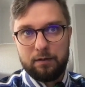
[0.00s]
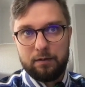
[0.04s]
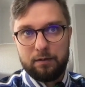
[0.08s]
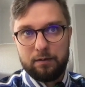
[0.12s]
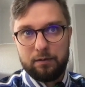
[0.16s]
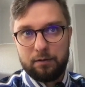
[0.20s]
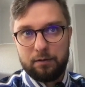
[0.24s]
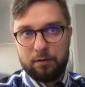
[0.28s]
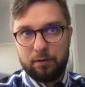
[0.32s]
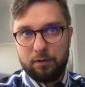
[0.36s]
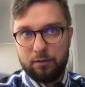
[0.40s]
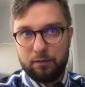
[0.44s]

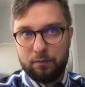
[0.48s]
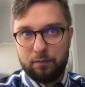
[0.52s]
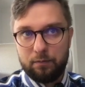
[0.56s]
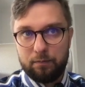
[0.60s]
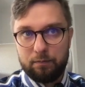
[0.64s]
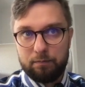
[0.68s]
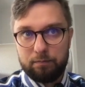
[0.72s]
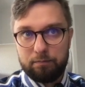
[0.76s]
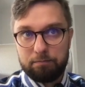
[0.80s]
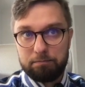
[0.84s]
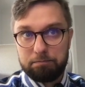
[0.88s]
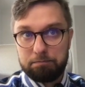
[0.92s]
So
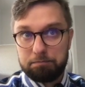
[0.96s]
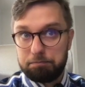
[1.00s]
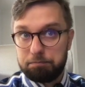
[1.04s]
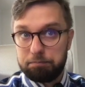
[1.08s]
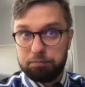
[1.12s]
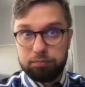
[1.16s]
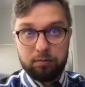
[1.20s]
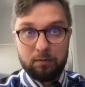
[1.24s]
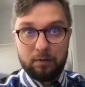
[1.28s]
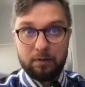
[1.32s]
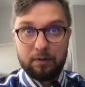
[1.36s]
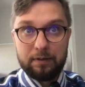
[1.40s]

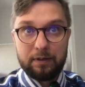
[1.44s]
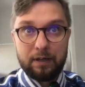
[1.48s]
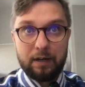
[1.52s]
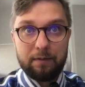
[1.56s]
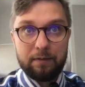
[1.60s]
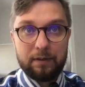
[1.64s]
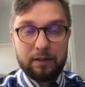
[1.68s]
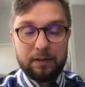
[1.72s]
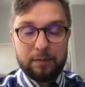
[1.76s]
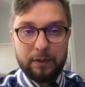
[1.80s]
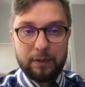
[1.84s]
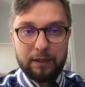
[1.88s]

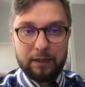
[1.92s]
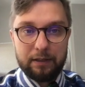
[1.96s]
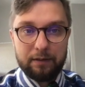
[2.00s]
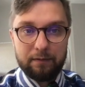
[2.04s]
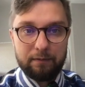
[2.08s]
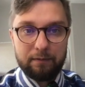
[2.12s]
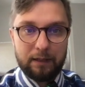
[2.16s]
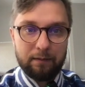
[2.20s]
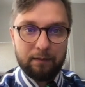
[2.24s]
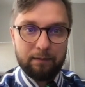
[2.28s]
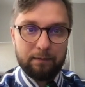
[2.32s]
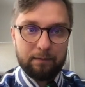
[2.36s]
roughly speaking,
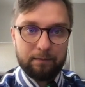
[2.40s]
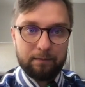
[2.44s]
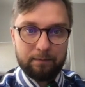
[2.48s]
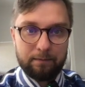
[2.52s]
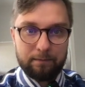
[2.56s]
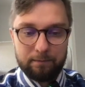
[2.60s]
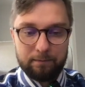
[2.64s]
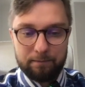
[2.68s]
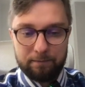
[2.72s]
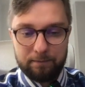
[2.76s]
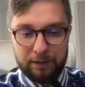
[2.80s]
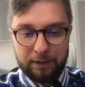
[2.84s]
well,
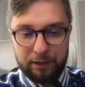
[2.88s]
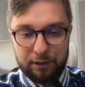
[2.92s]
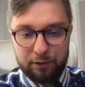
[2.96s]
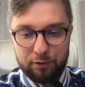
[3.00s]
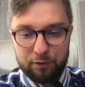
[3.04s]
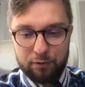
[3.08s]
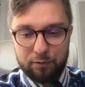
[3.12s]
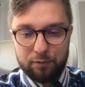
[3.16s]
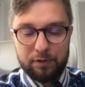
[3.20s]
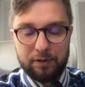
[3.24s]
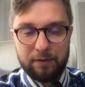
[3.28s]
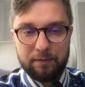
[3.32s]
we
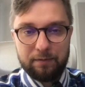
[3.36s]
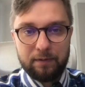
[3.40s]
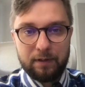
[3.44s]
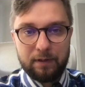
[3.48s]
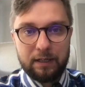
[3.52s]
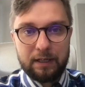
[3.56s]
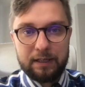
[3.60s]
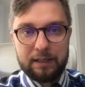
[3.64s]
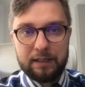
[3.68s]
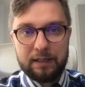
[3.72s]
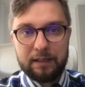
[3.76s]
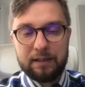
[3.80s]
need to
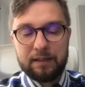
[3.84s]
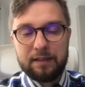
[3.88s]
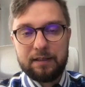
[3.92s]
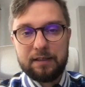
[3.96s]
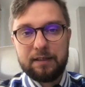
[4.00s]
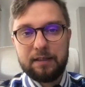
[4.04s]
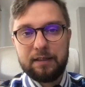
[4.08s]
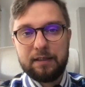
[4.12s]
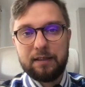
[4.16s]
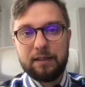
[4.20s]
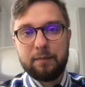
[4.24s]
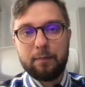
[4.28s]
divide
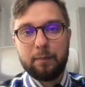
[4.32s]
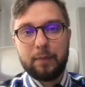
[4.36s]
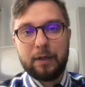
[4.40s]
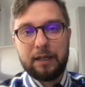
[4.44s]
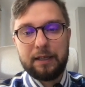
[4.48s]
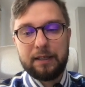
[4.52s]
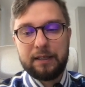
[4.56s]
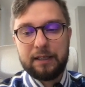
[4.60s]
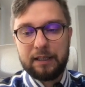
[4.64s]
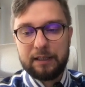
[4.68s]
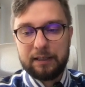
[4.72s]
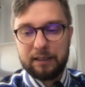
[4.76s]

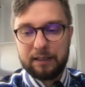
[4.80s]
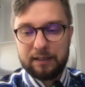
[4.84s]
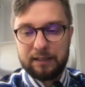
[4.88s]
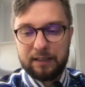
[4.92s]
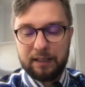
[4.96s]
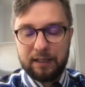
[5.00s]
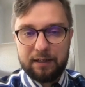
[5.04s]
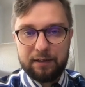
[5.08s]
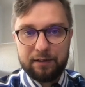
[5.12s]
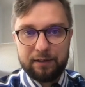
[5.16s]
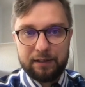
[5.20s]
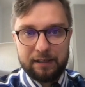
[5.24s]
by 10 and
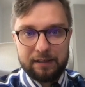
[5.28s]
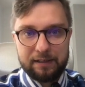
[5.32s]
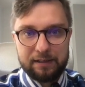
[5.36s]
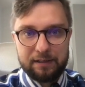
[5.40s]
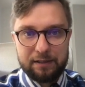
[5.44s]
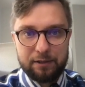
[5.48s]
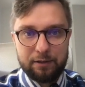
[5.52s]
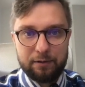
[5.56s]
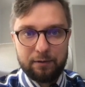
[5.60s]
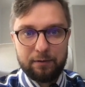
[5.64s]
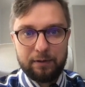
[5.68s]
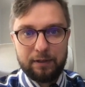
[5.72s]
take a
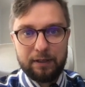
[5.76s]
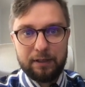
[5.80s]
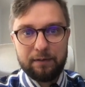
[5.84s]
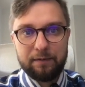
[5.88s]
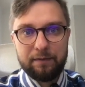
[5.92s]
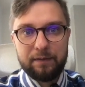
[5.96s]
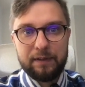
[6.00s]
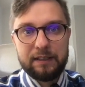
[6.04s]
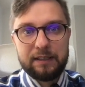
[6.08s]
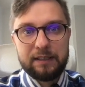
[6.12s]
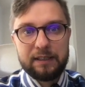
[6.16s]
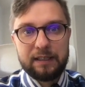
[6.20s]
rest. So
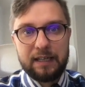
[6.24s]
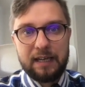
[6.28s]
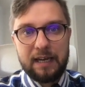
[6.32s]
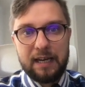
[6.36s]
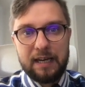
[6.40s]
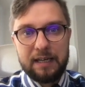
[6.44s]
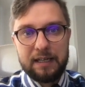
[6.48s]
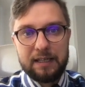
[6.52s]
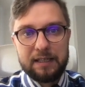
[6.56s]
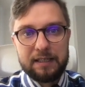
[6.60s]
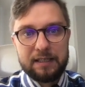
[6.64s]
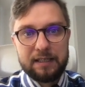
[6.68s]
in this
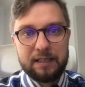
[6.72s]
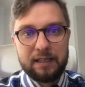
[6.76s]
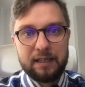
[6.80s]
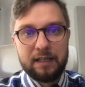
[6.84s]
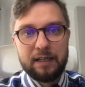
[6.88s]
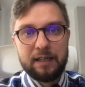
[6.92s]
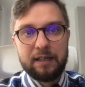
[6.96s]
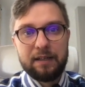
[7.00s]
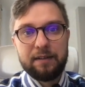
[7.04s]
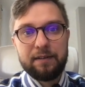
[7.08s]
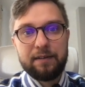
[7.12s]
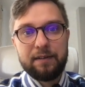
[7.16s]
case,
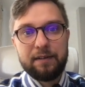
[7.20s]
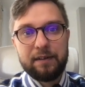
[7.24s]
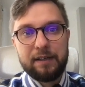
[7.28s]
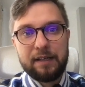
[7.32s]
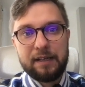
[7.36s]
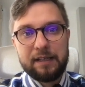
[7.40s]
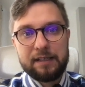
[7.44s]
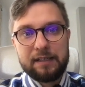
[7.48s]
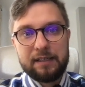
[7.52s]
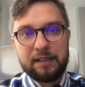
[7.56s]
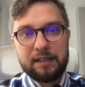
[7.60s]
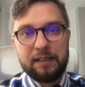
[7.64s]
the
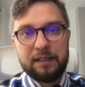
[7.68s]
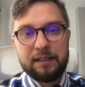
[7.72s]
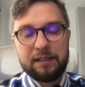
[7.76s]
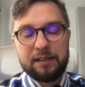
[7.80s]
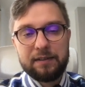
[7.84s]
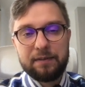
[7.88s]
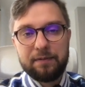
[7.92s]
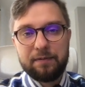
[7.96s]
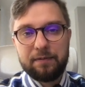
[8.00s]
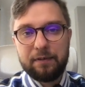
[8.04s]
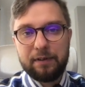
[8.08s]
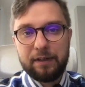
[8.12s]
rest
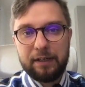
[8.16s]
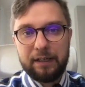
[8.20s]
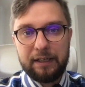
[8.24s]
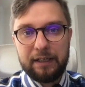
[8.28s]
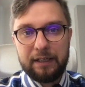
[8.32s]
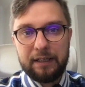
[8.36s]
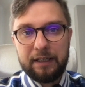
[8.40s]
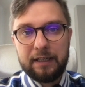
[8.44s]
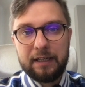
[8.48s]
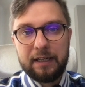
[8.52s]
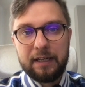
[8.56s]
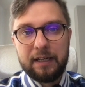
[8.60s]
is
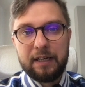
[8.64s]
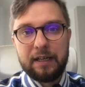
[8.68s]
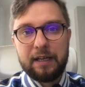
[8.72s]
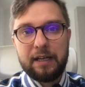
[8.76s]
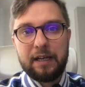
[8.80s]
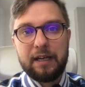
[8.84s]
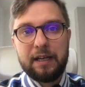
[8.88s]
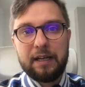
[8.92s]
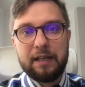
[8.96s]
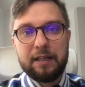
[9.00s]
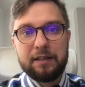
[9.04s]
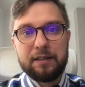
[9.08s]
3
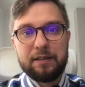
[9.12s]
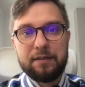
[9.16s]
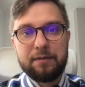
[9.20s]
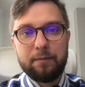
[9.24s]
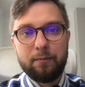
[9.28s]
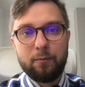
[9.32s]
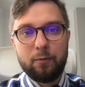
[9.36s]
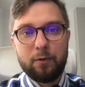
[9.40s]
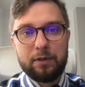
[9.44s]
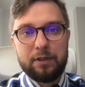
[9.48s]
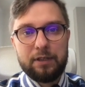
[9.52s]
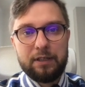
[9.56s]
and
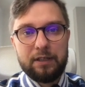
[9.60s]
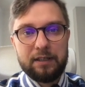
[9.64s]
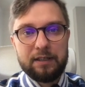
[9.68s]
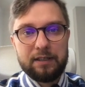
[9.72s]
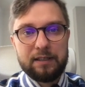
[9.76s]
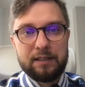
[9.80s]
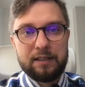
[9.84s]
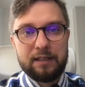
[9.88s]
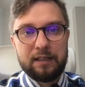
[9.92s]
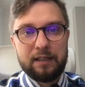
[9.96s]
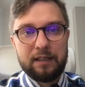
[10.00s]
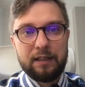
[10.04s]
what
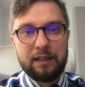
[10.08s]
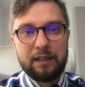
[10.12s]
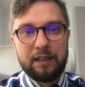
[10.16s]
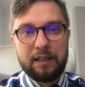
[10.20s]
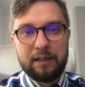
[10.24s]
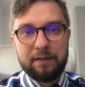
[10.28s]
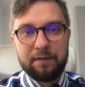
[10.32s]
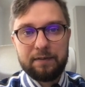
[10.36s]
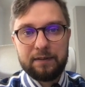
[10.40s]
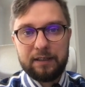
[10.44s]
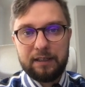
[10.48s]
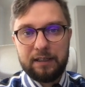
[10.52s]
is
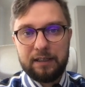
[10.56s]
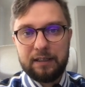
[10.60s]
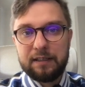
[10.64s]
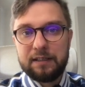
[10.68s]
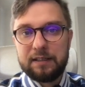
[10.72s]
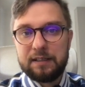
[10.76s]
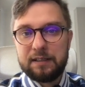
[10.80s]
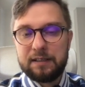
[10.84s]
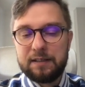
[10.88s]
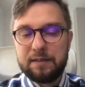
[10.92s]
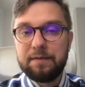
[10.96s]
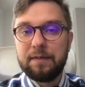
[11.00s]
left
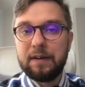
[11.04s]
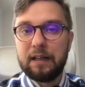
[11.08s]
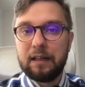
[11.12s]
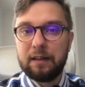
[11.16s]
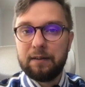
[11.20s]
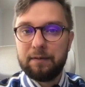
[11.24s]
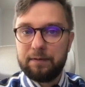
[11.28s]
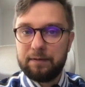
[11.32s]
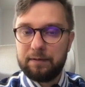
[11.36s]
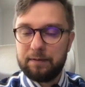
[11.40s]
is 12,